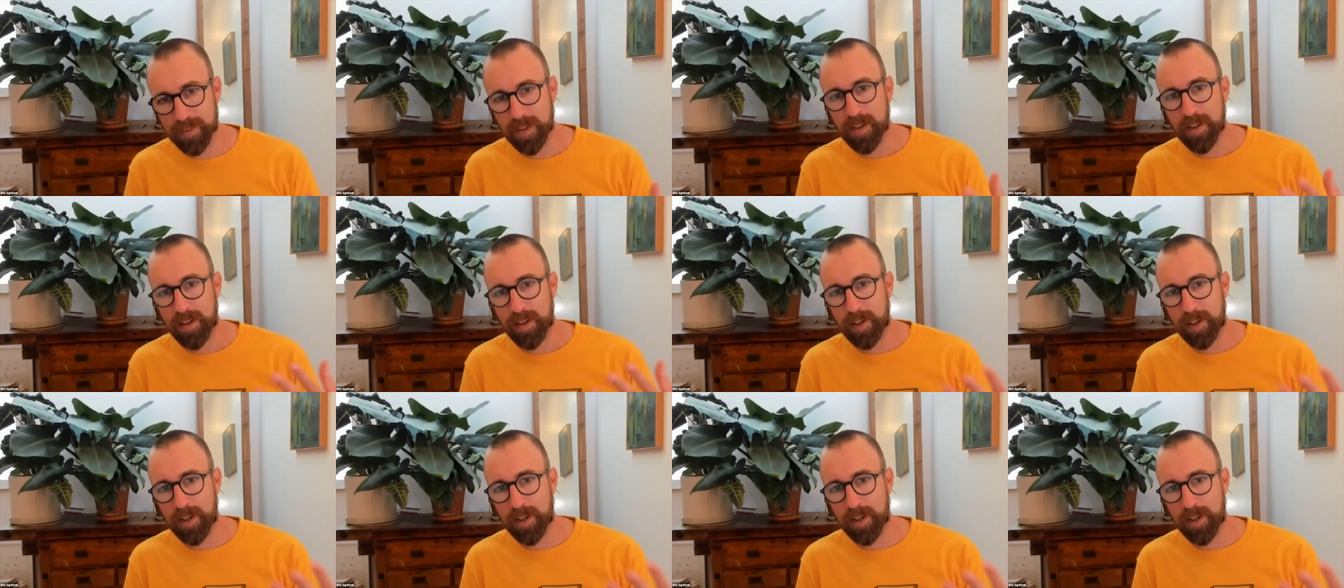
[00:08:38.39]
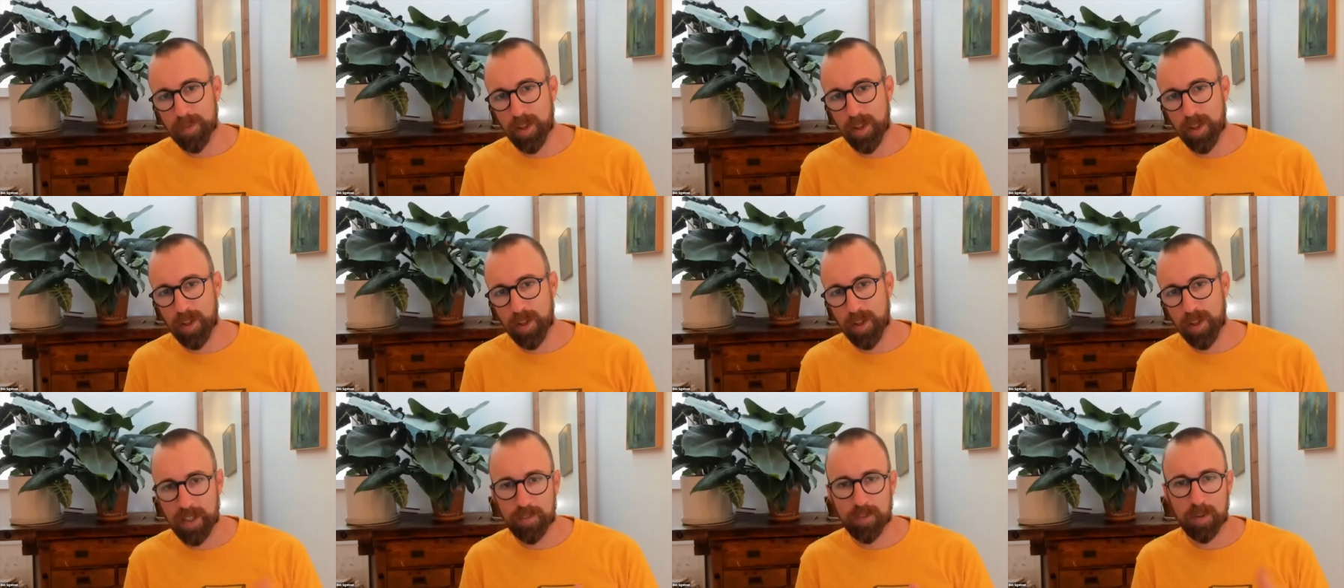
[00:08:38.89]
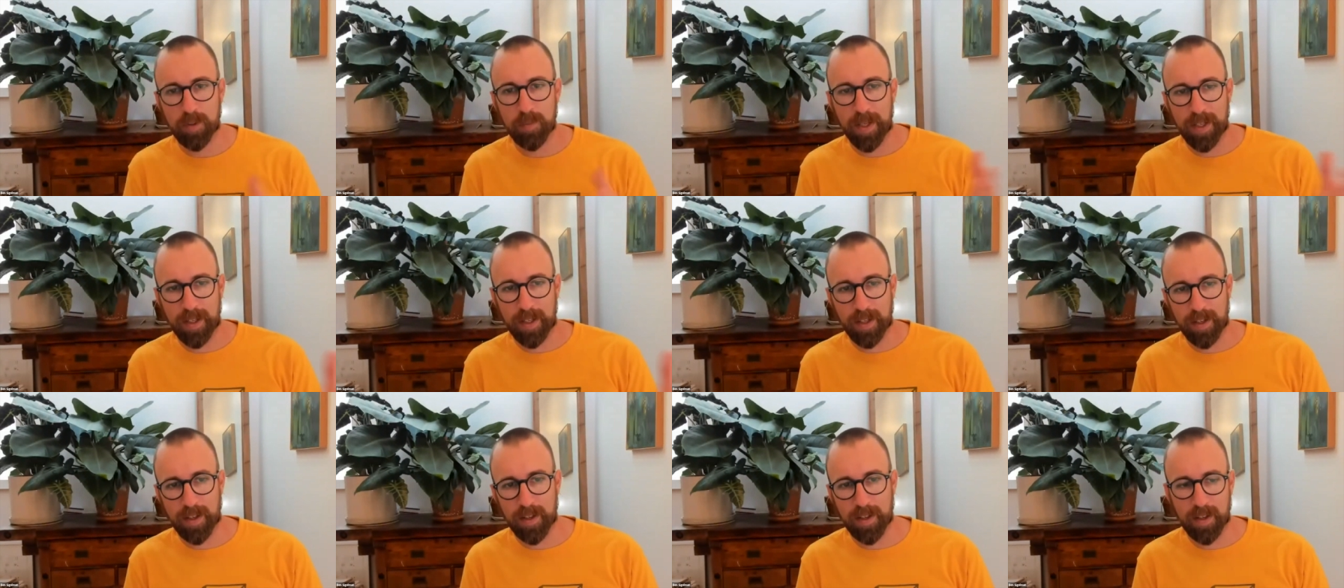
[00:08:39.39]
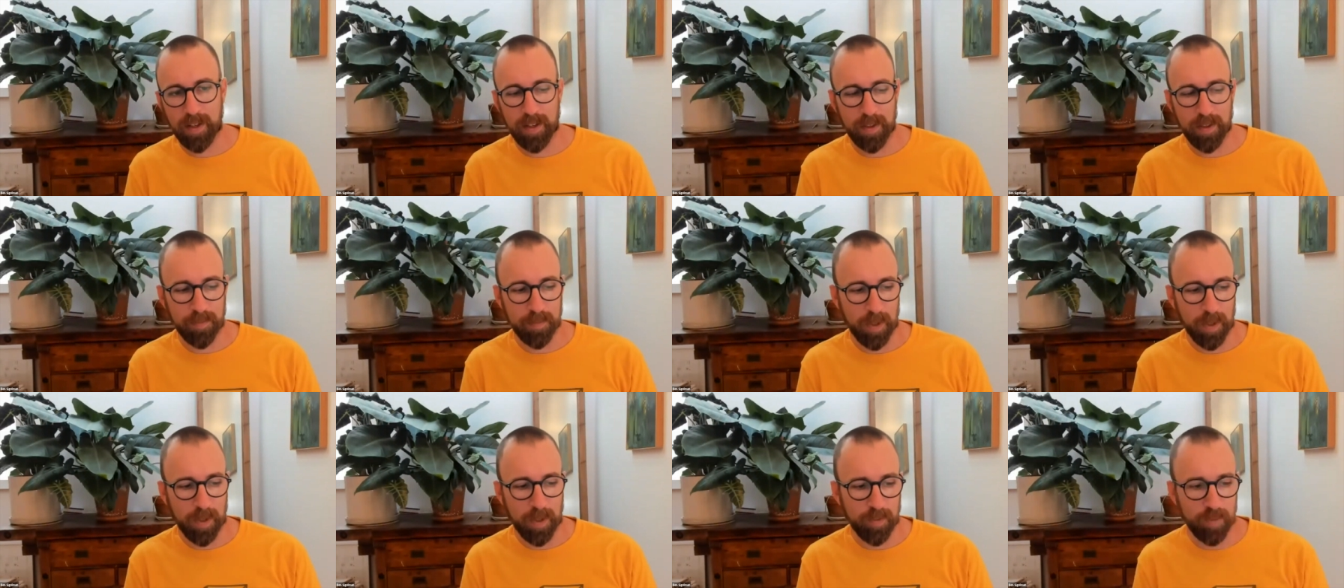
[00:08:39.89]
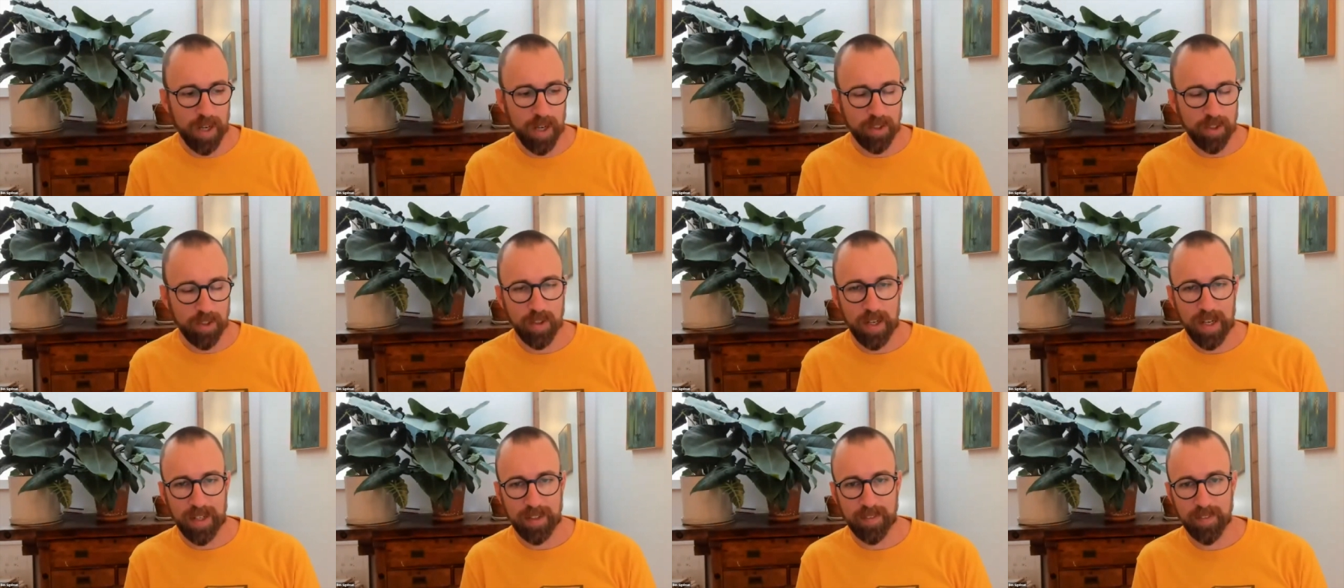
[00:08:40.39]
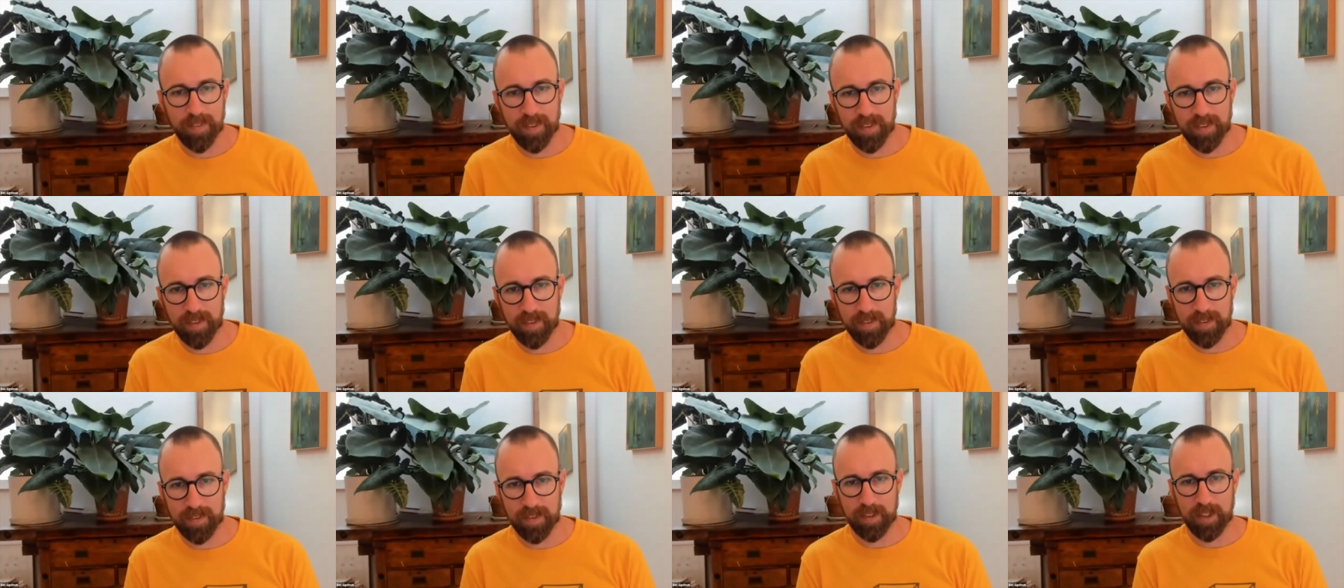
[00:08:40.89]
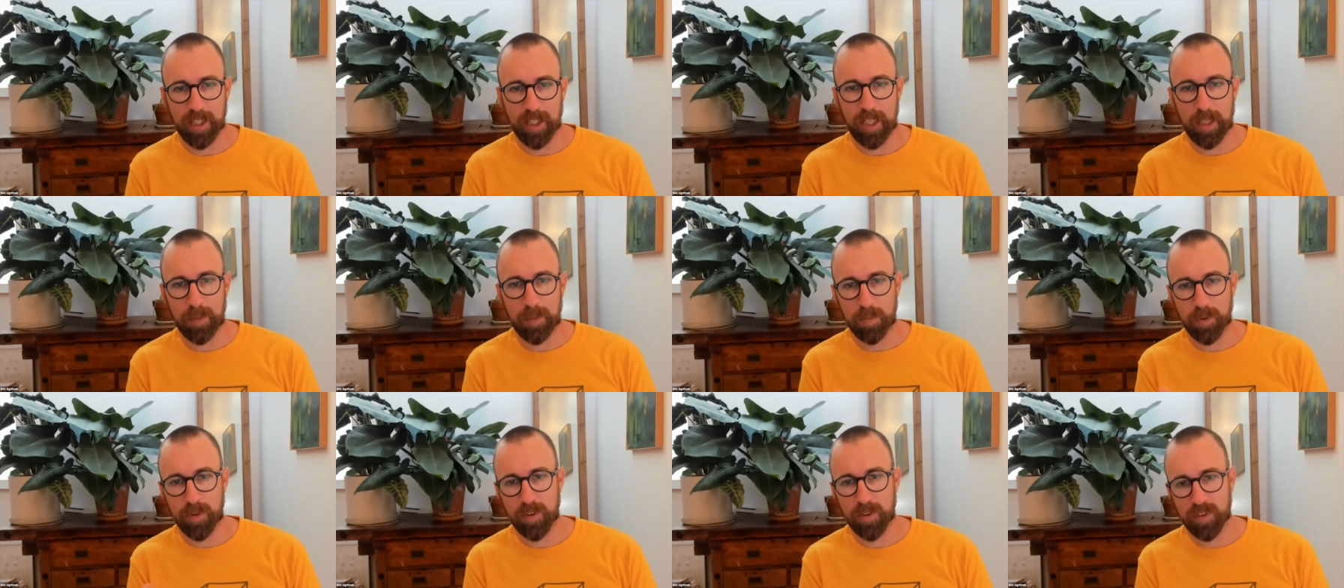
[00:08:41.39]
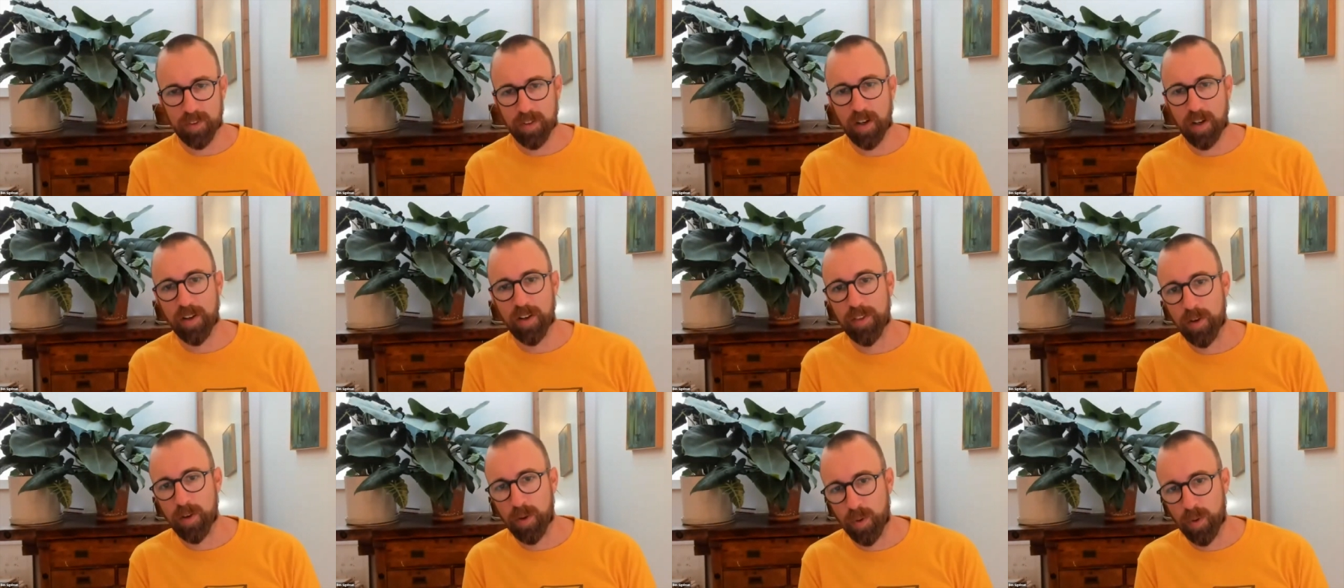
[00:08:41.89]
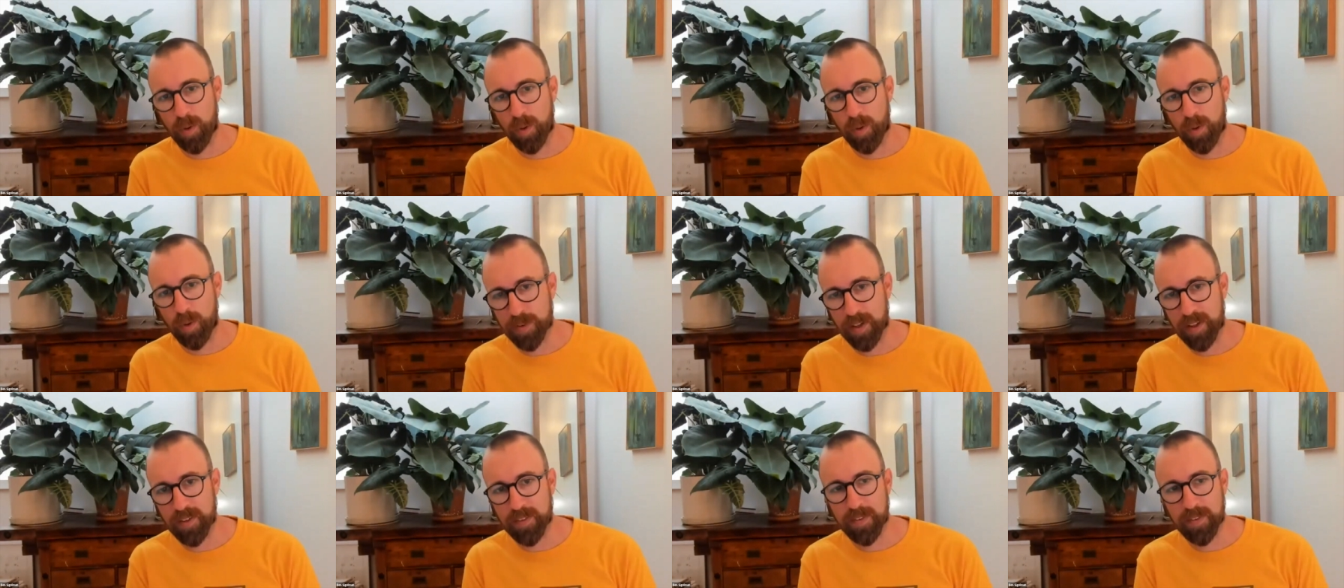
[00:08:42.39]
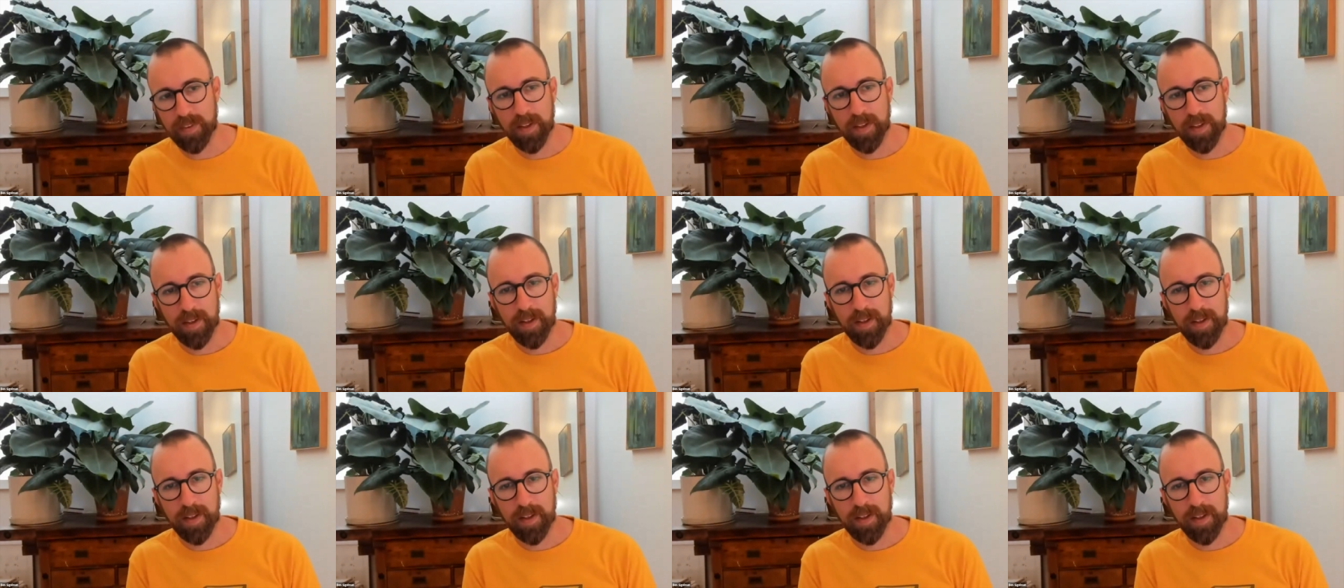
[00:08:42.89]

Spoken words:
long enough to make a retroactive decision, keep or discard the whole trace,